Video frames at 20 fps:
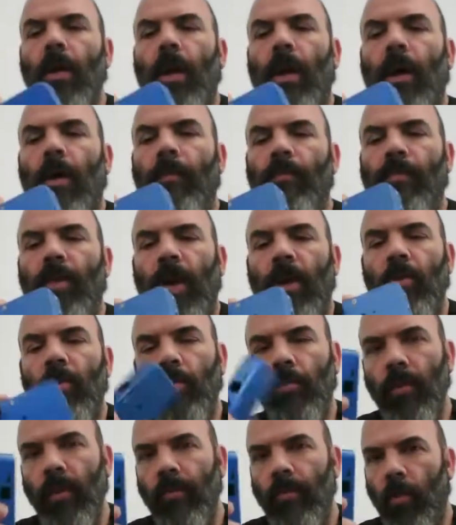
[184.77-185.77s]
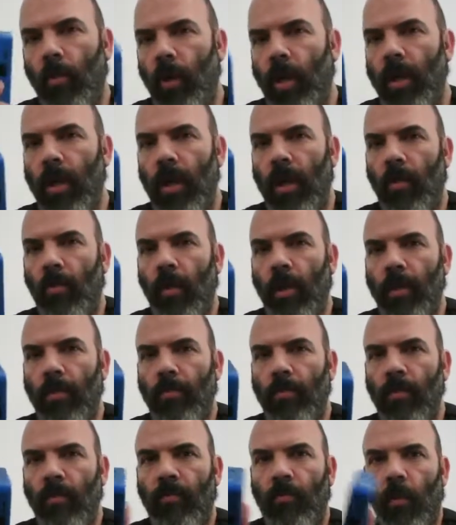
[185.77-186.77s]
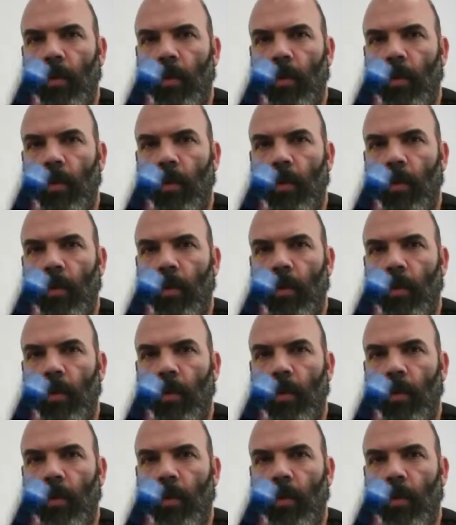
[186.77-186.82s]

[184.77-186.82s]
I do believe they're working on a weatherproof,